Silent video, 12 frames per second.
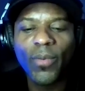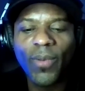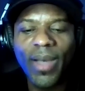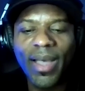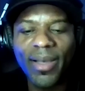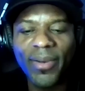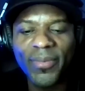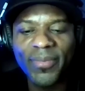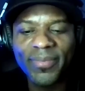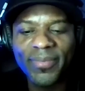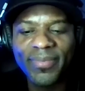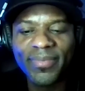Wow.
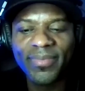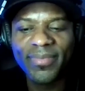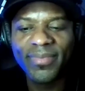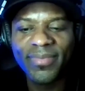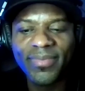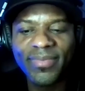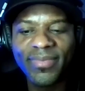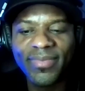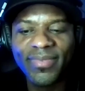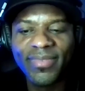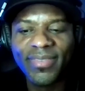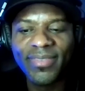
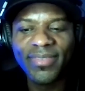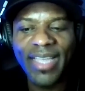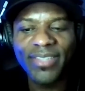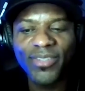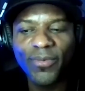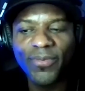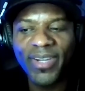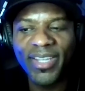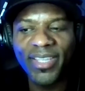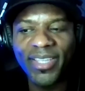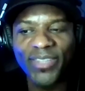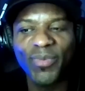That's so
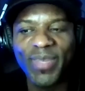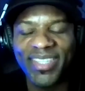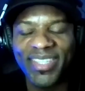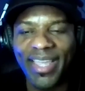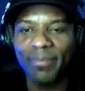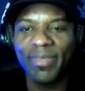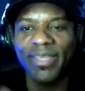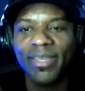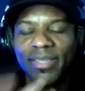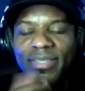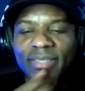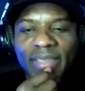funny that you mentioned that,
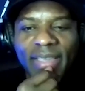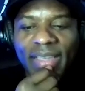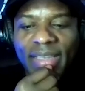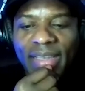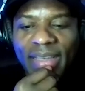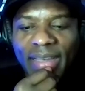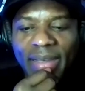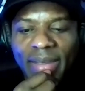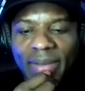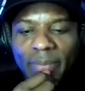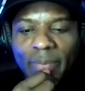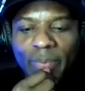because
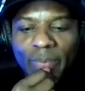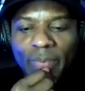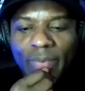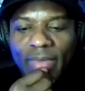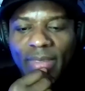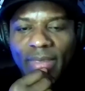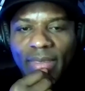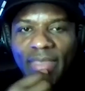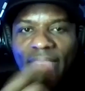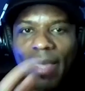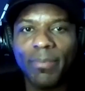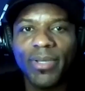um,
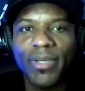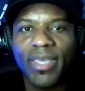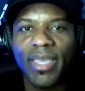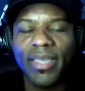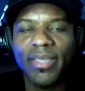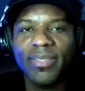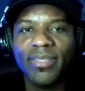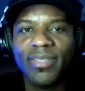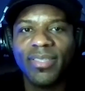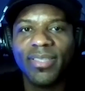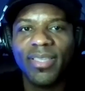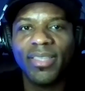in that book,
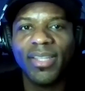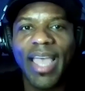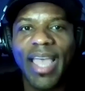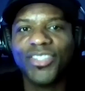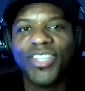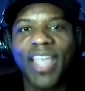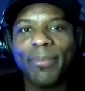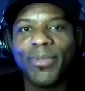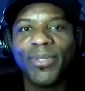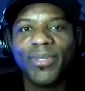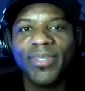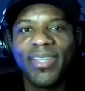Kings, in the last
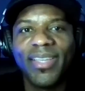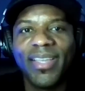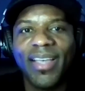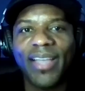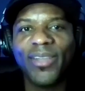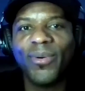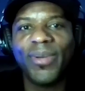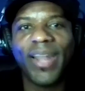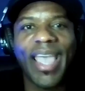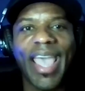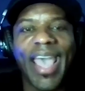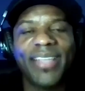chapter, I go and
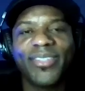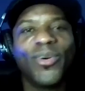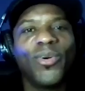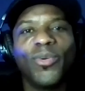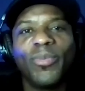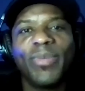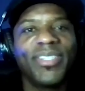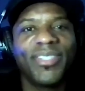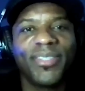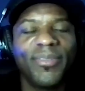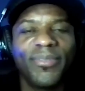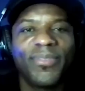I ask a whole
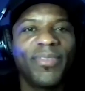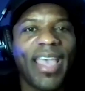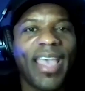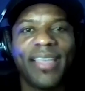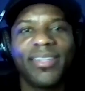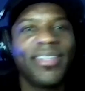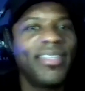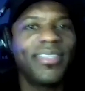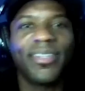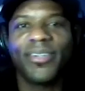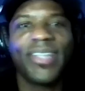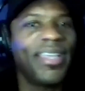bunch of
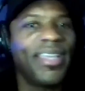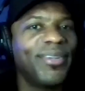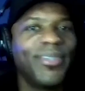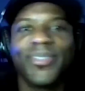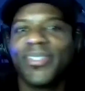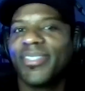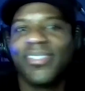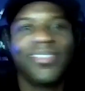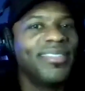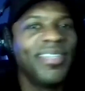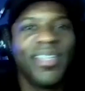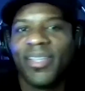athletes, entertainers,
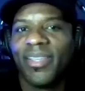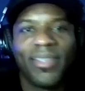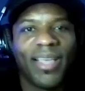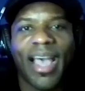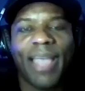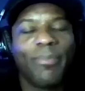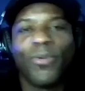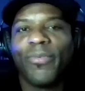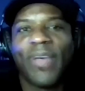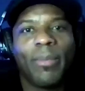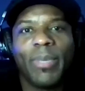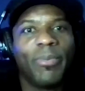and high
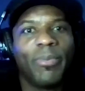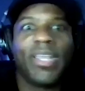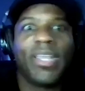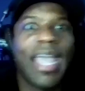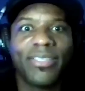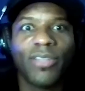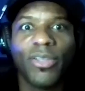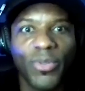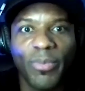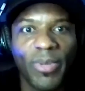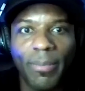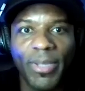profile people. Then I ask
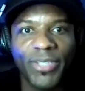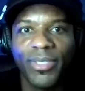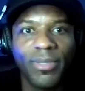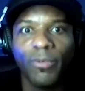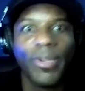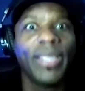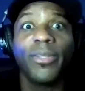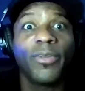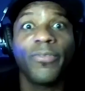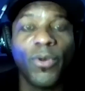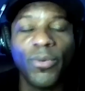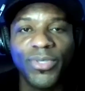also a bunch of regular
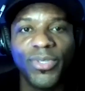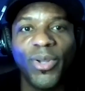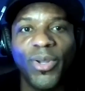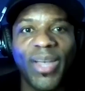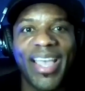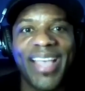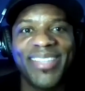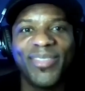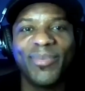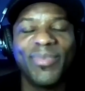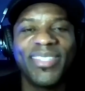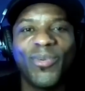folks. I ask
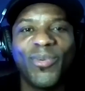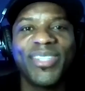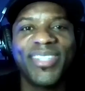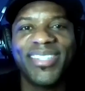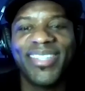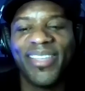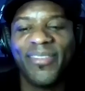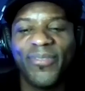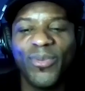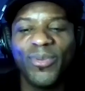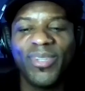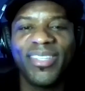them this question. I say,
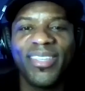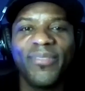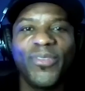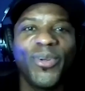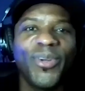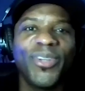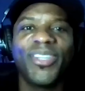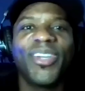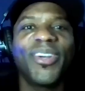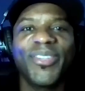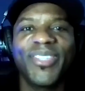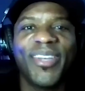if you could give your
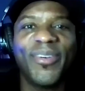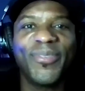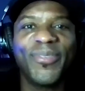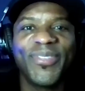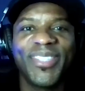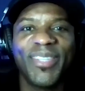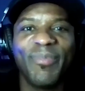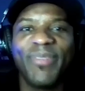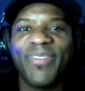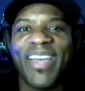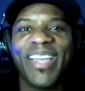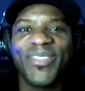younger self some
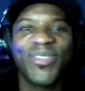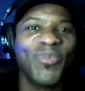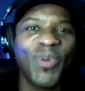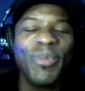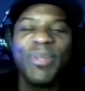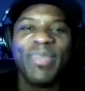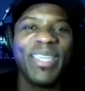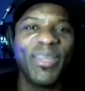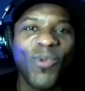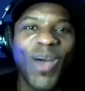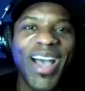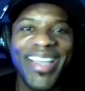advice, what would it be
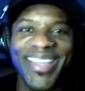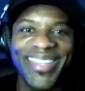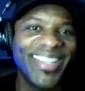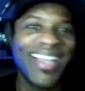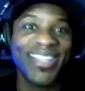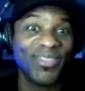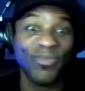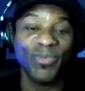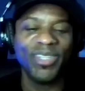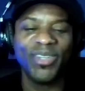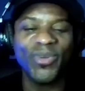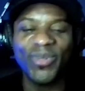and why? And I got some
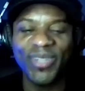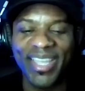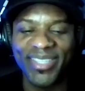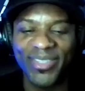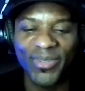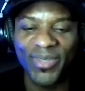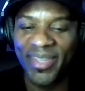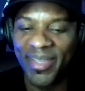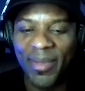really cool answers.